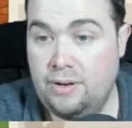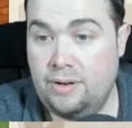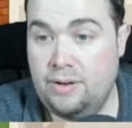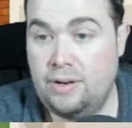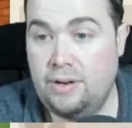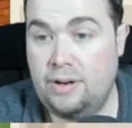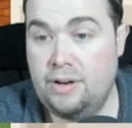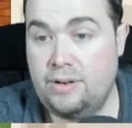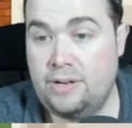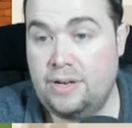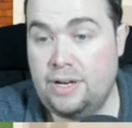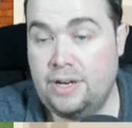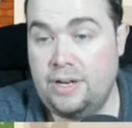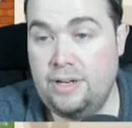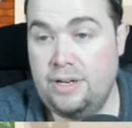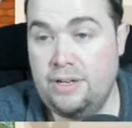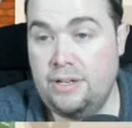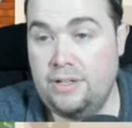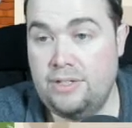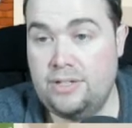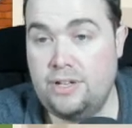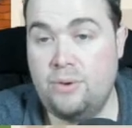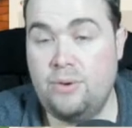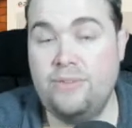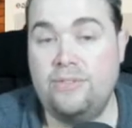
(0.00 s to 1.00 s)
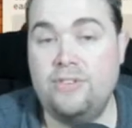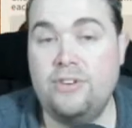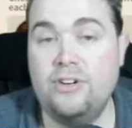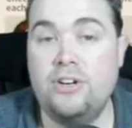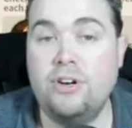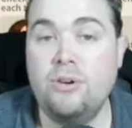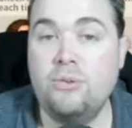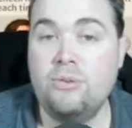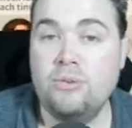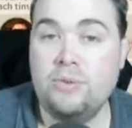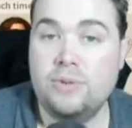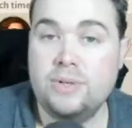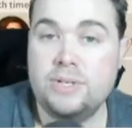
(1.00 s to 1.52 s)
Okay, so if you don't
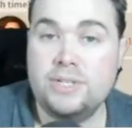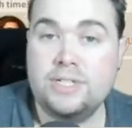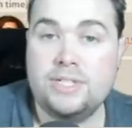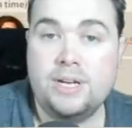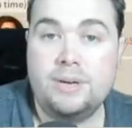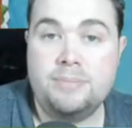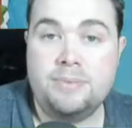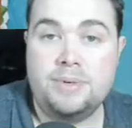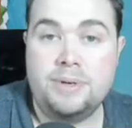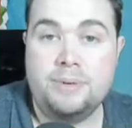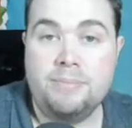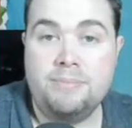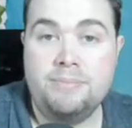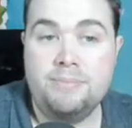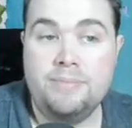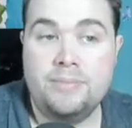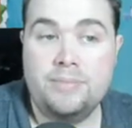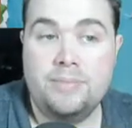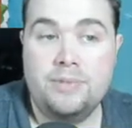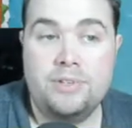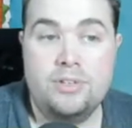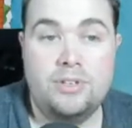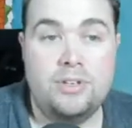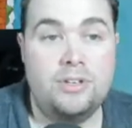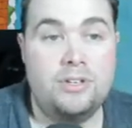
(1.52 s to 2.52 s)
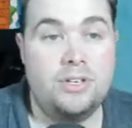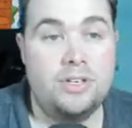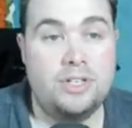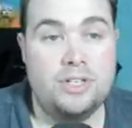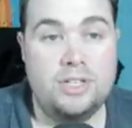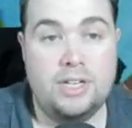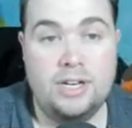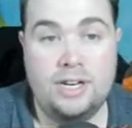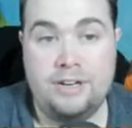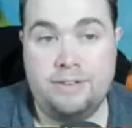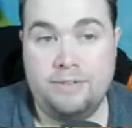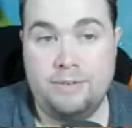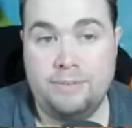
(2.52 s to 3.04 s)
want to accept them, you just
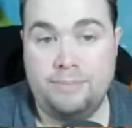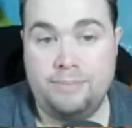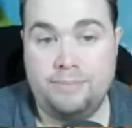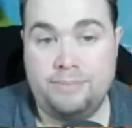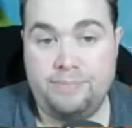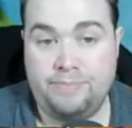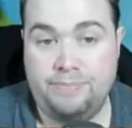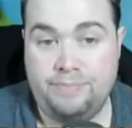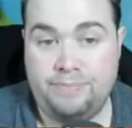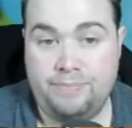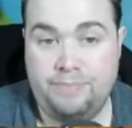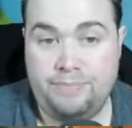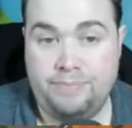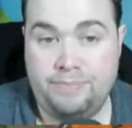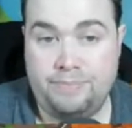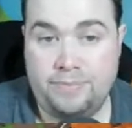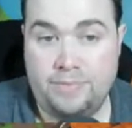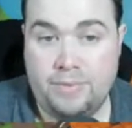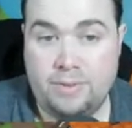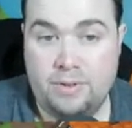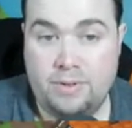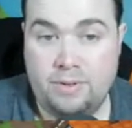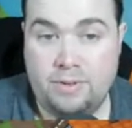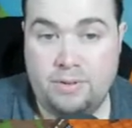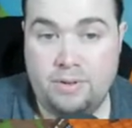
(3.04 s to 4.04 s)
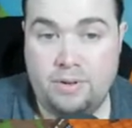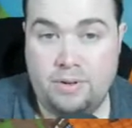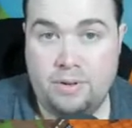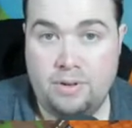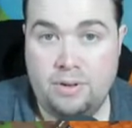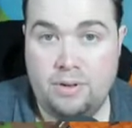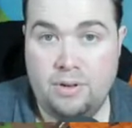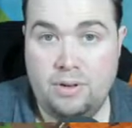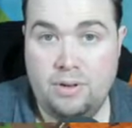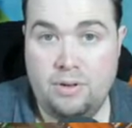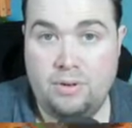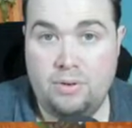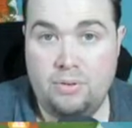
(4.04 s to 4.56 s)
leave them.
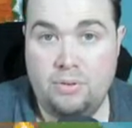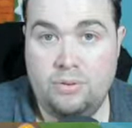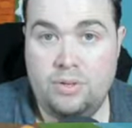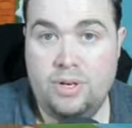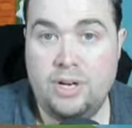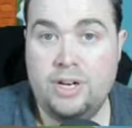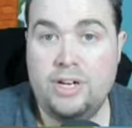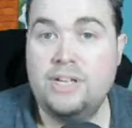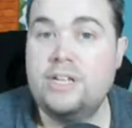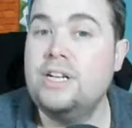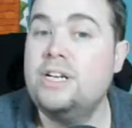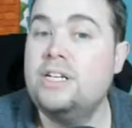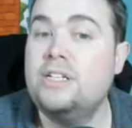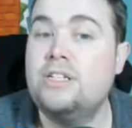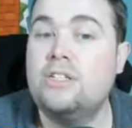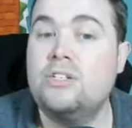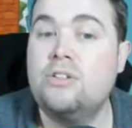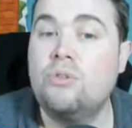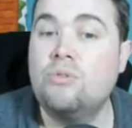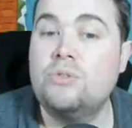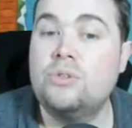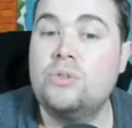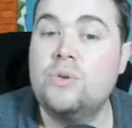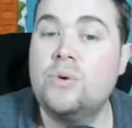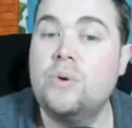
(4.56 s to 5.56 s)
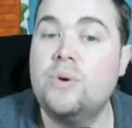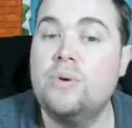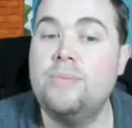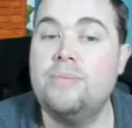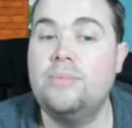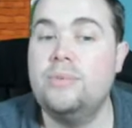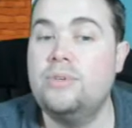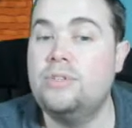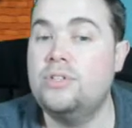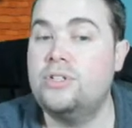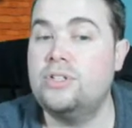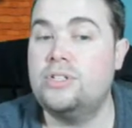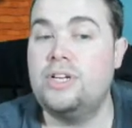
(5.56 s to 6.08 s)
You don't even need to talk to
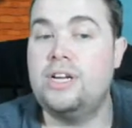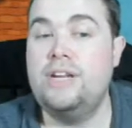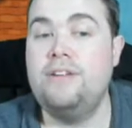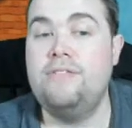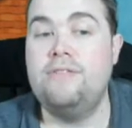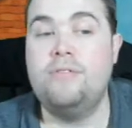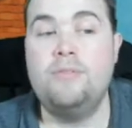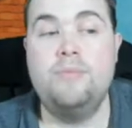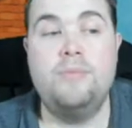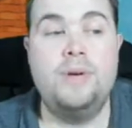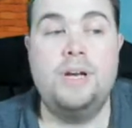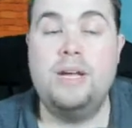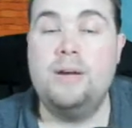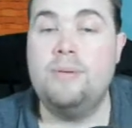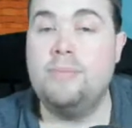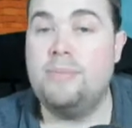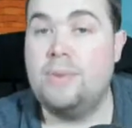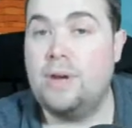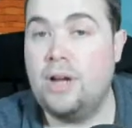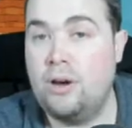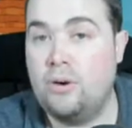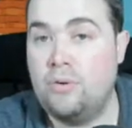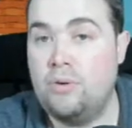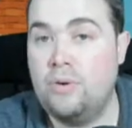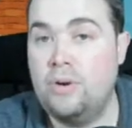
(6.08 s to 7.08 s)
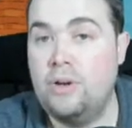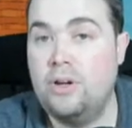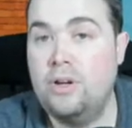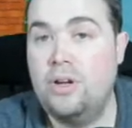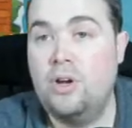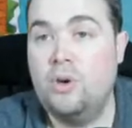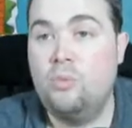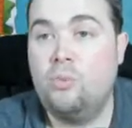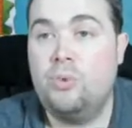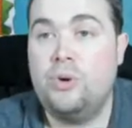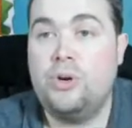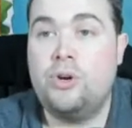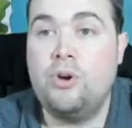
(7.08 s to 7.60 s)
them, just leave them and let them go.
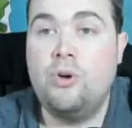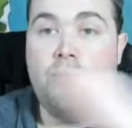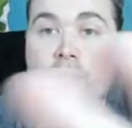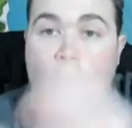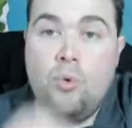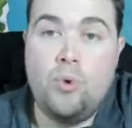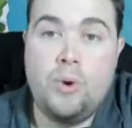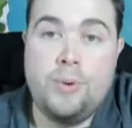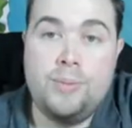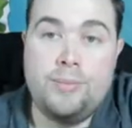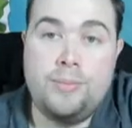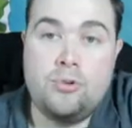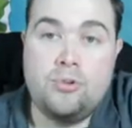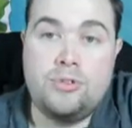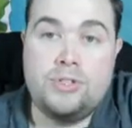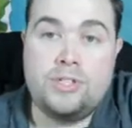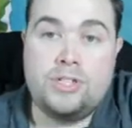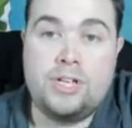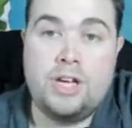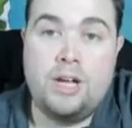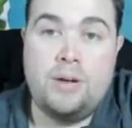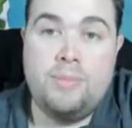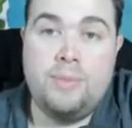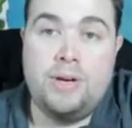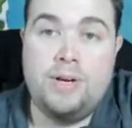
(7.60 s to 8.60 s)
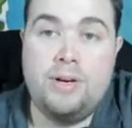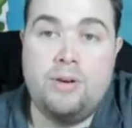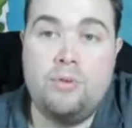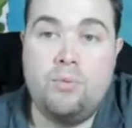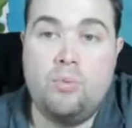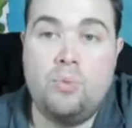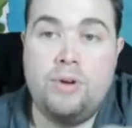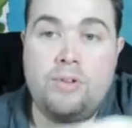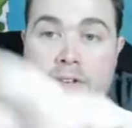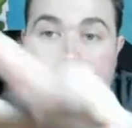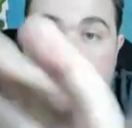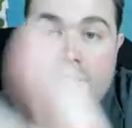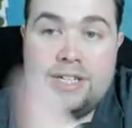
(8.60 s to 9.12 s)
We've got more immigrants coming,
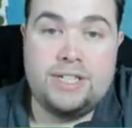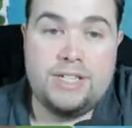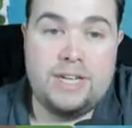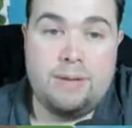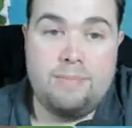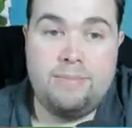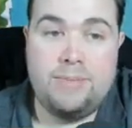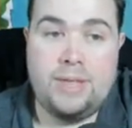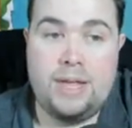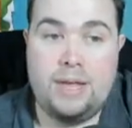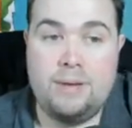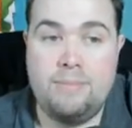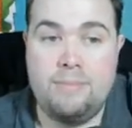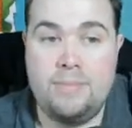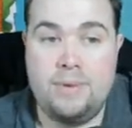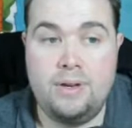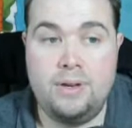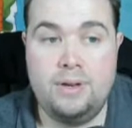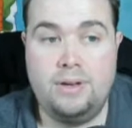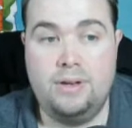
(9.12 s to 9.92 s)
we'll accept them.